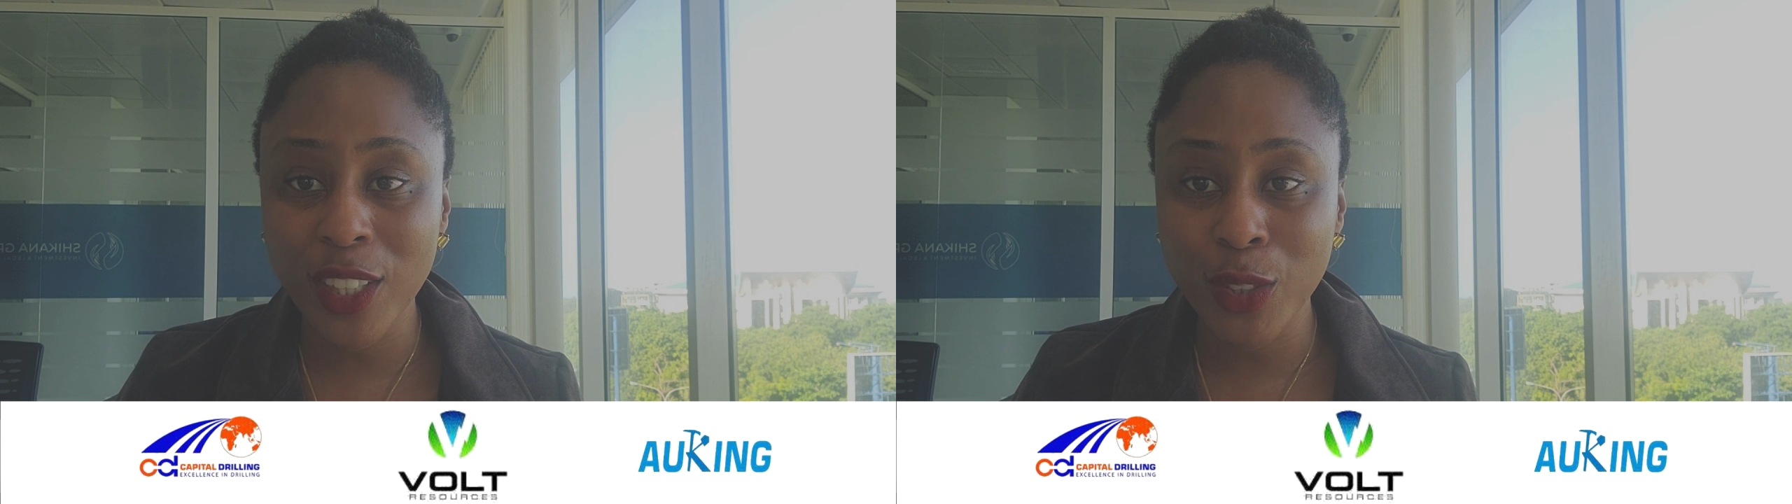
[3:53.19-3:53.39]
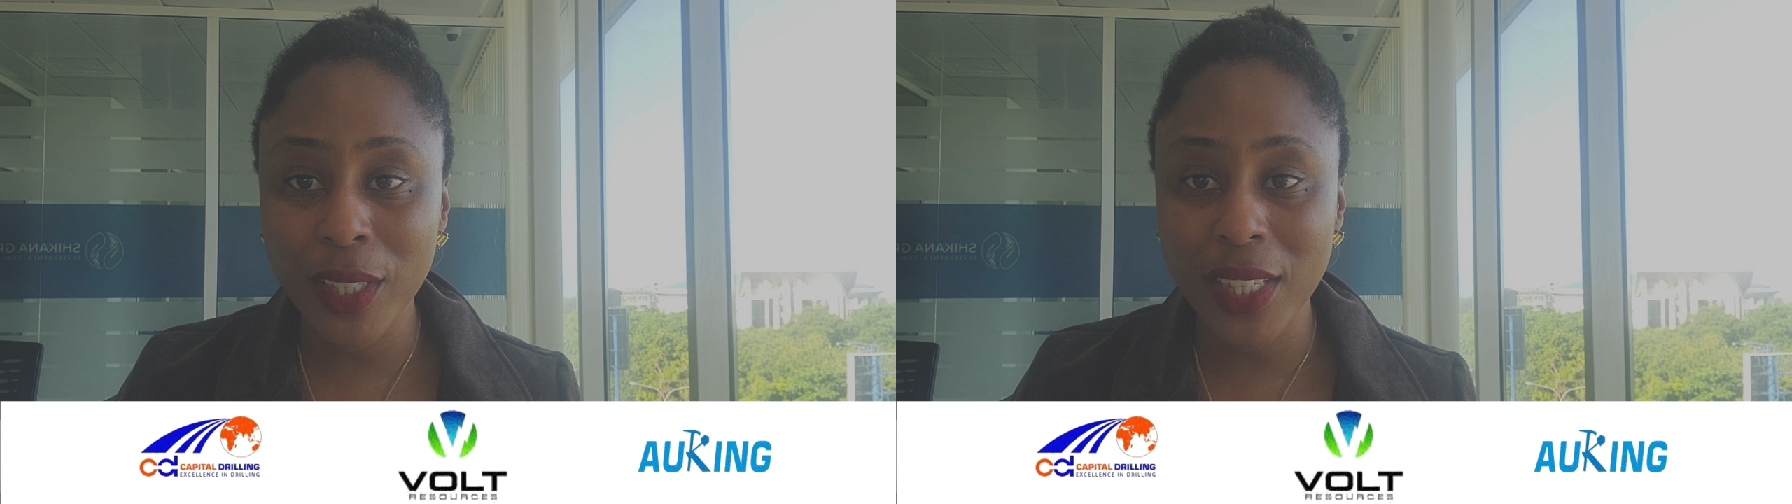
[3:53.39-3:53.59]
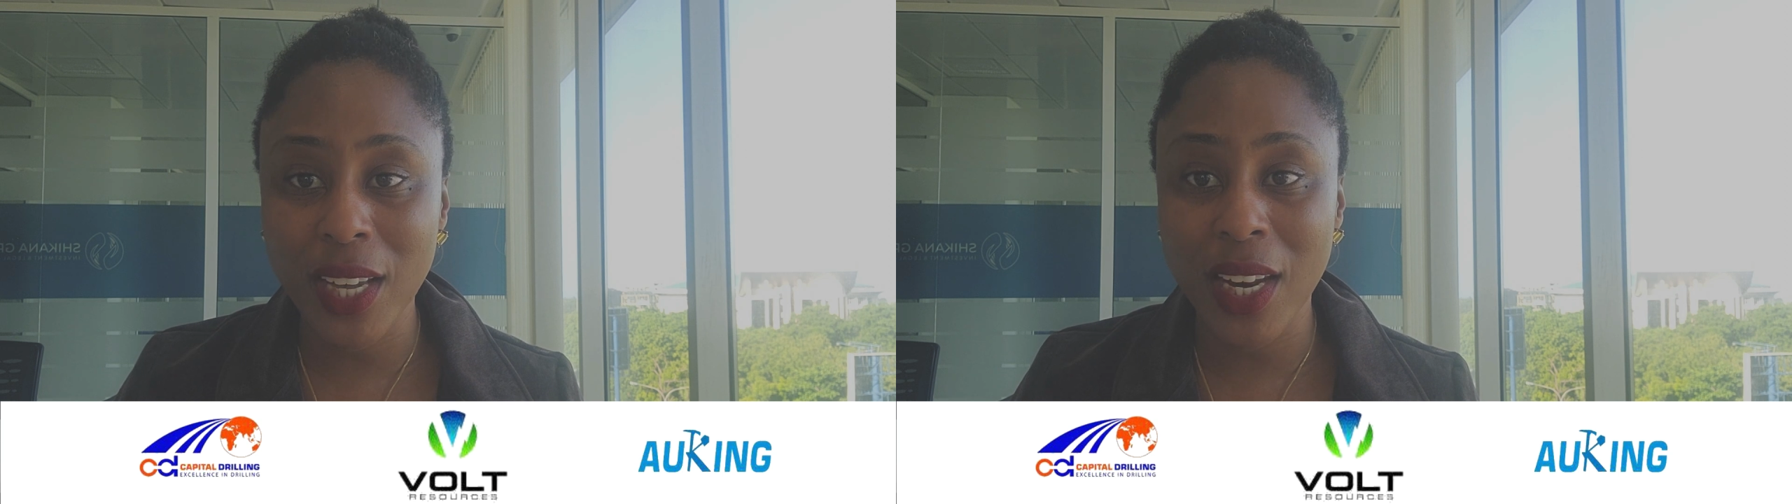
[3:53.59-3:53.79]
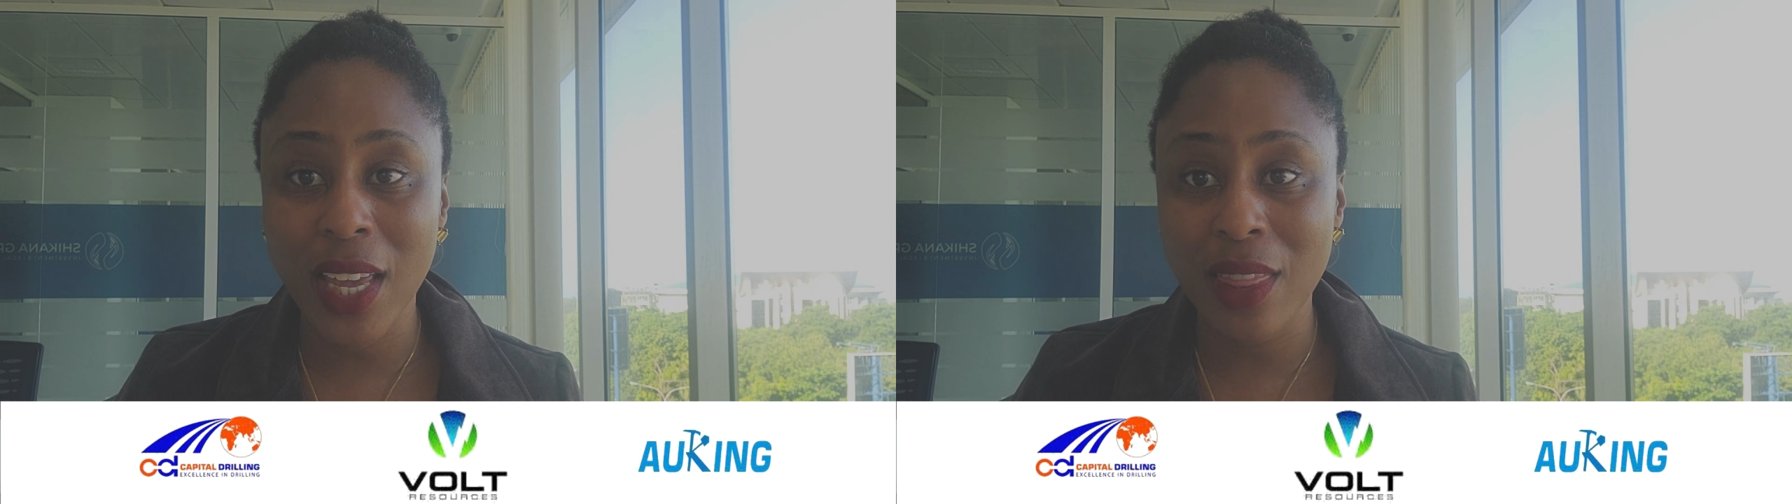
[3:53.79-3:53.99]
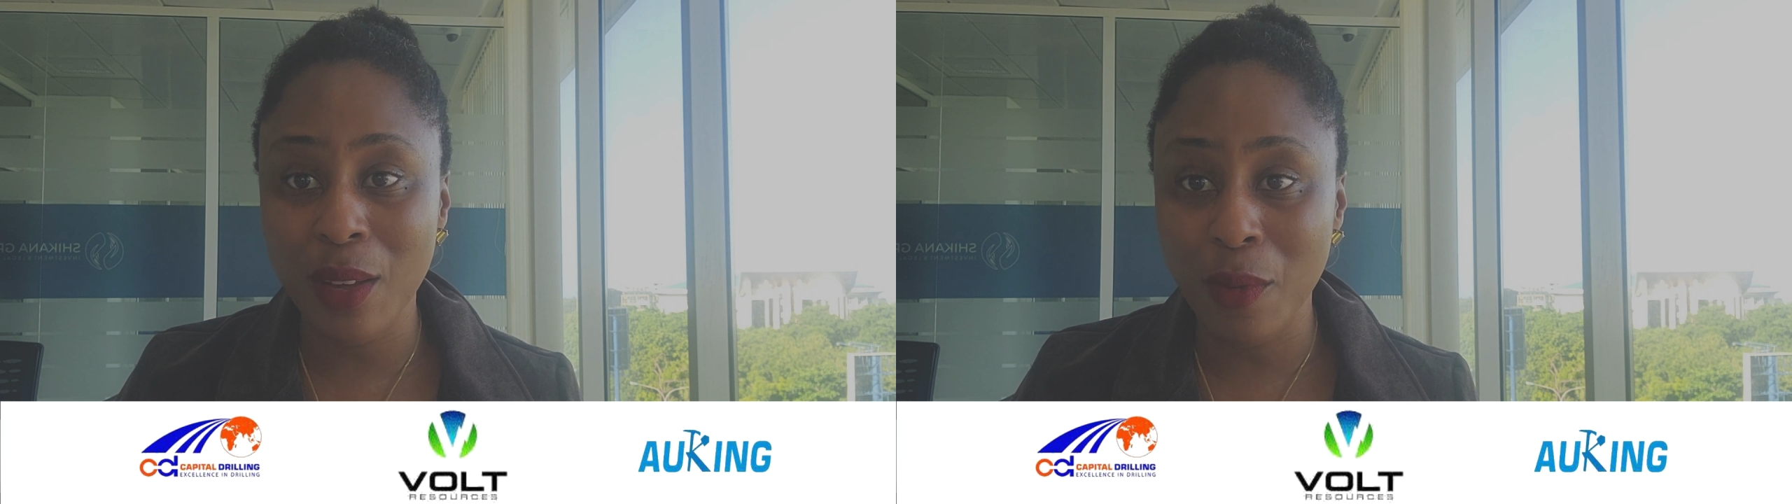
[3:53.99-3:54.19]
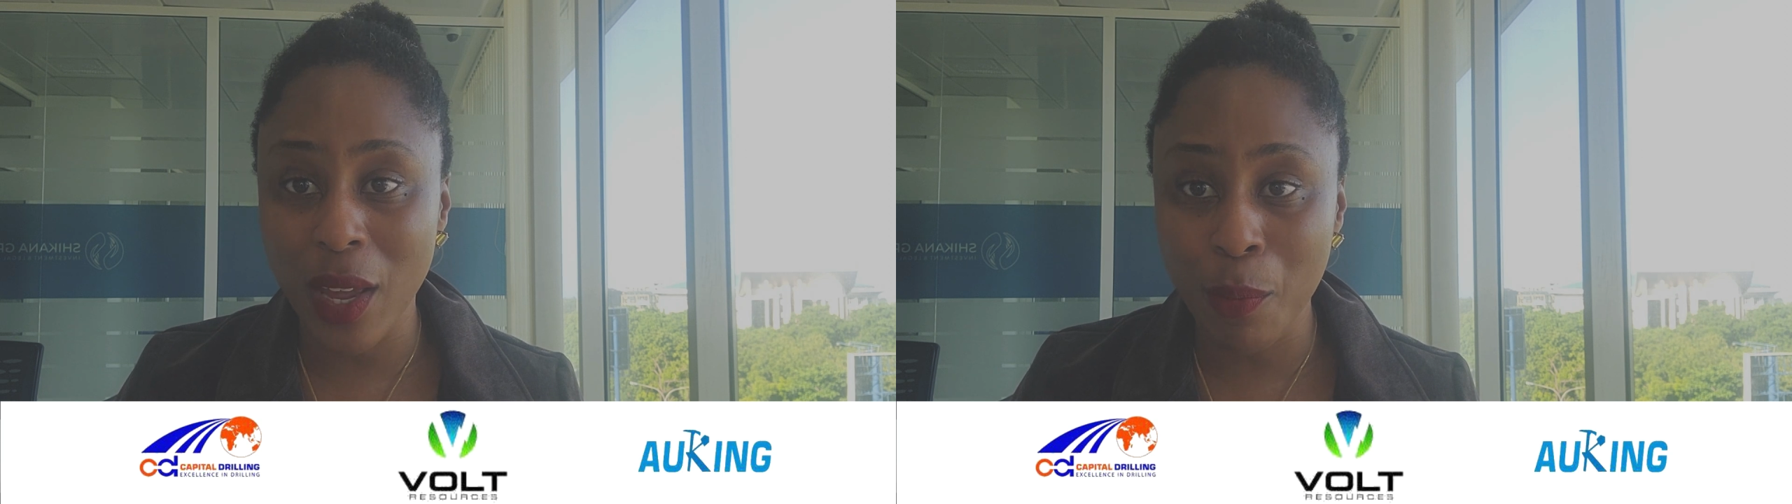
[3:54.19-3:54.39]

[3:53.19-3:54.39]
interested in the